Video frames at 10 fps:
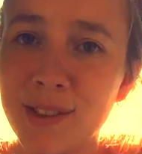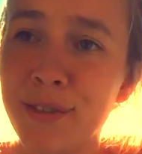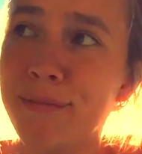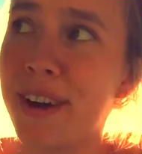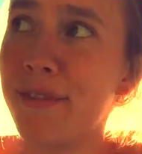
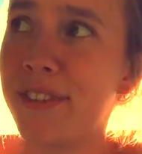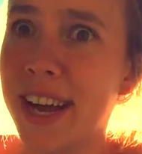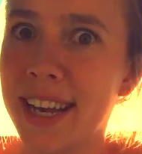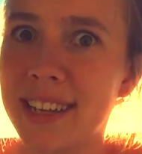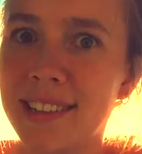screwed my
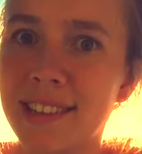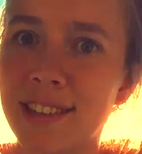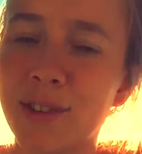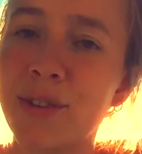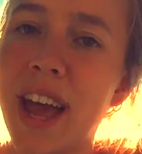finances,
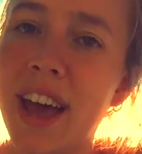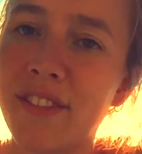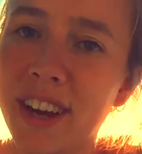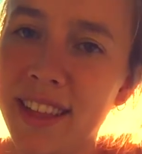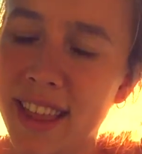screwed
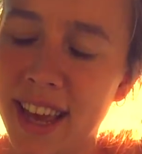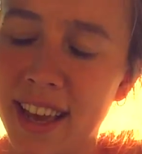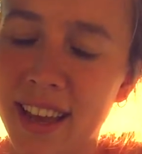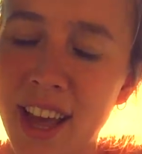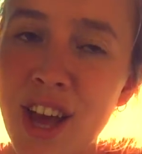
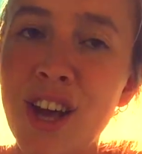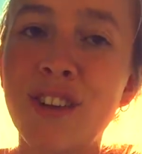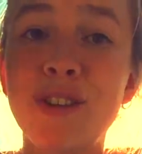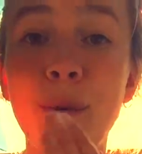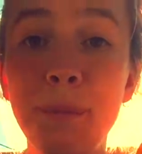everything.
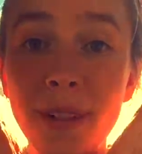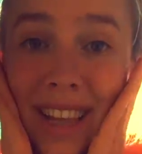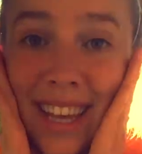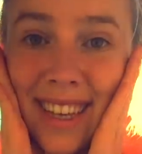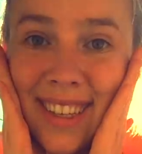So
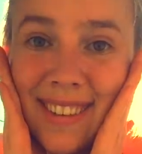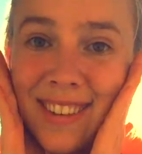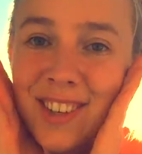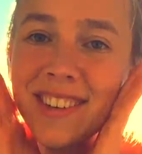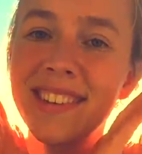please
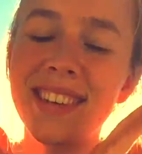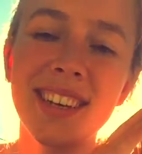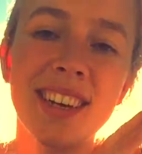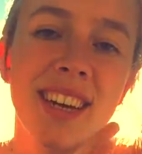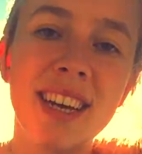just
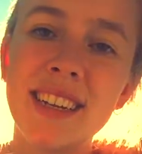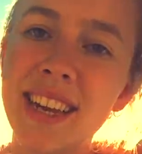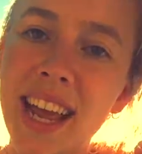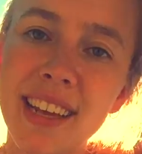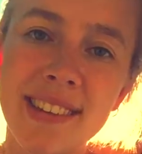
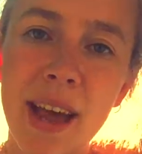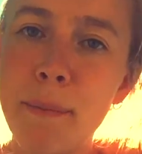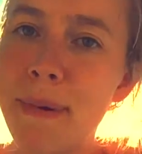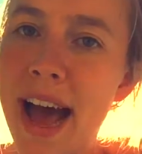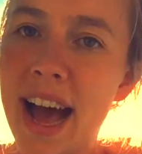take a
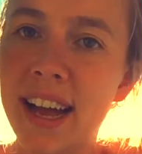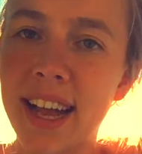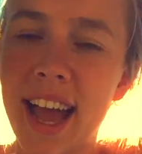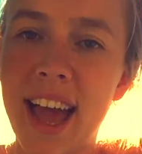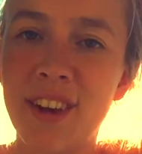step back
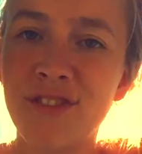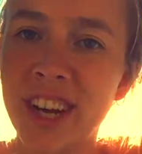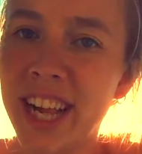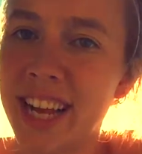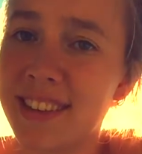and
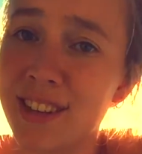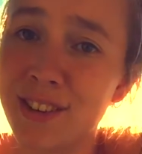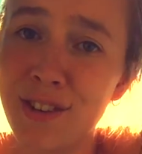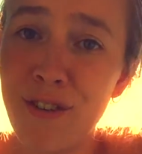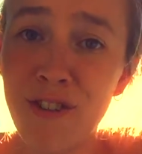realize
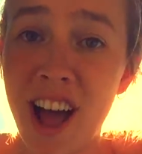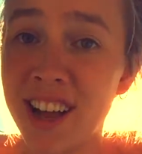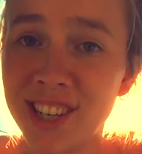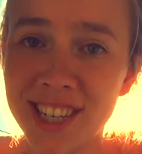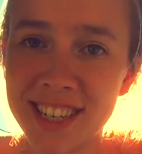there's no
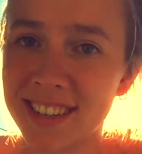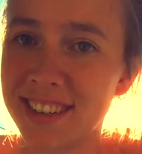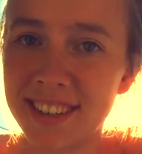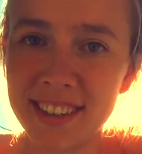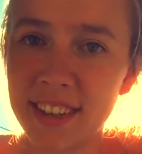rush
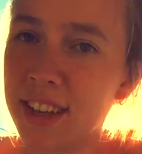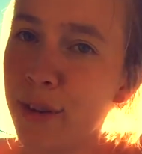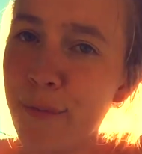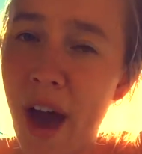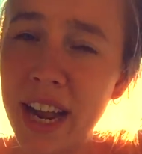
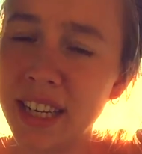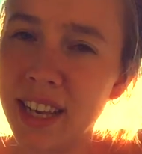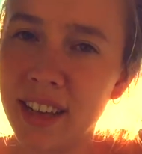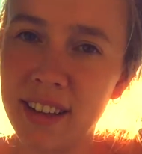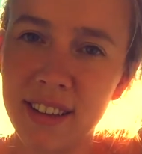
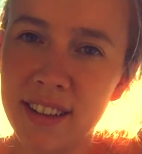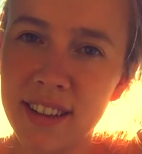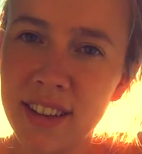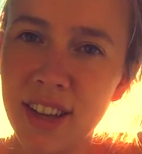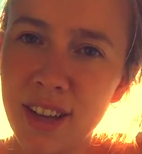finding
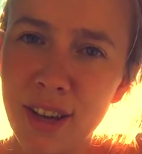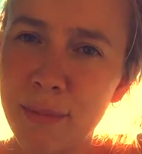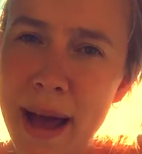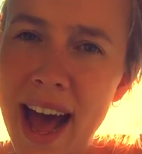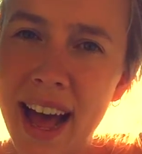your
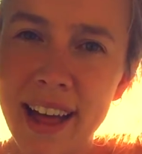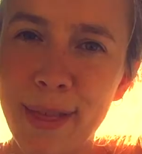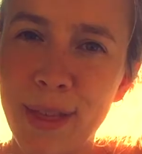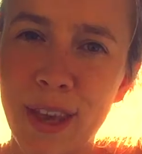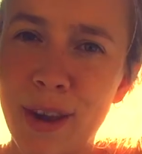path,
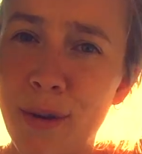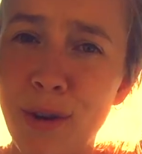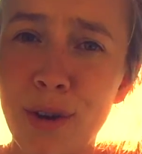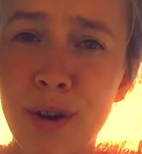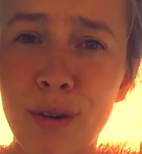you know,
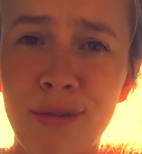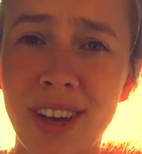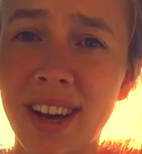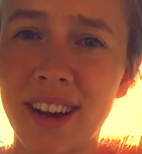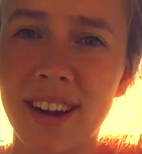your
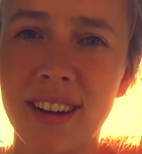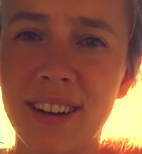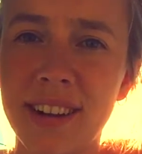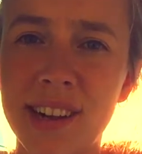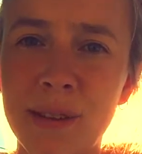career.
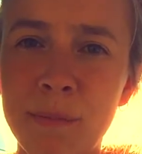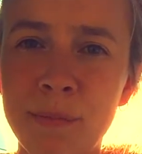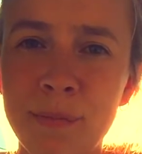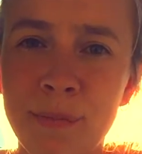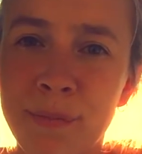
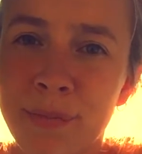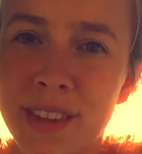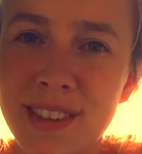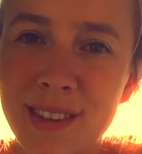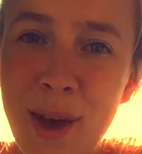
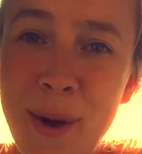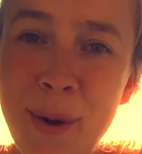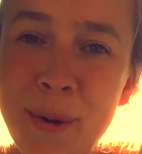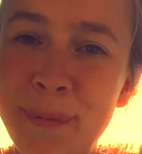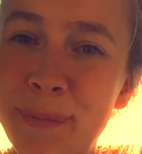
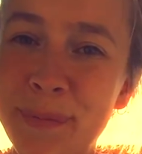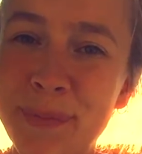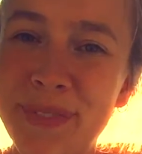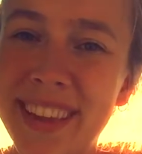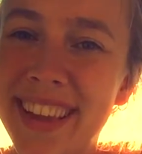So
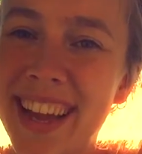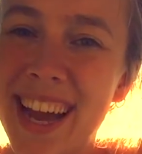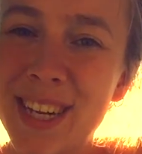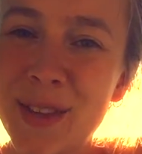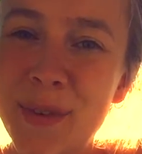
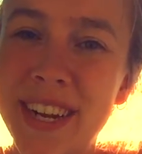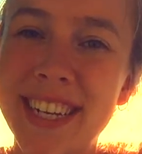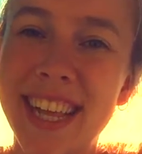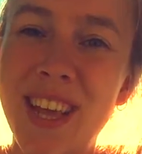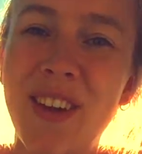I just wanted
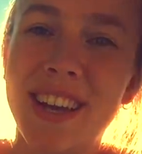to let you